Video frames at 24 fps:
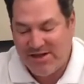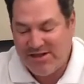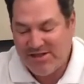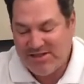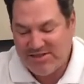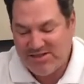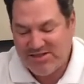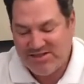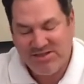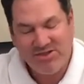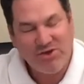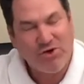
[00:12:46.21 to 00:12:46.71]

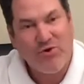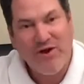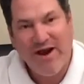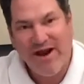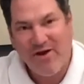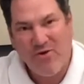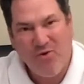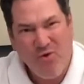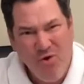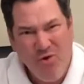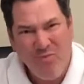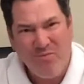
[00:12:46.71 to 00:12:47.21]
this is Greg
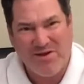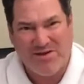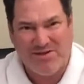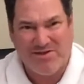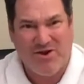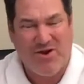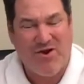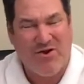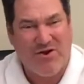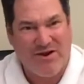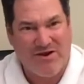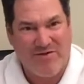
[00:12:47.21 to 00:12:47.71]
Norman
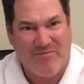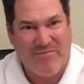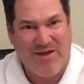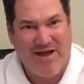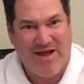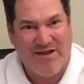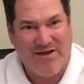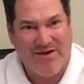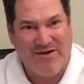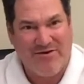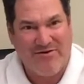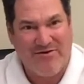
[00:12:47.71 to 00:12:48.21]
talking
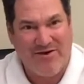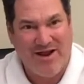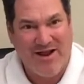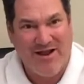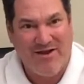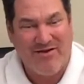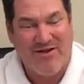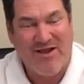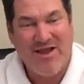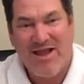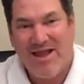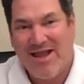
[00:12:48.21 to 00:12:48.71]
about here
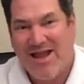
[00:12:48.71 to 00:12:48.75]
now.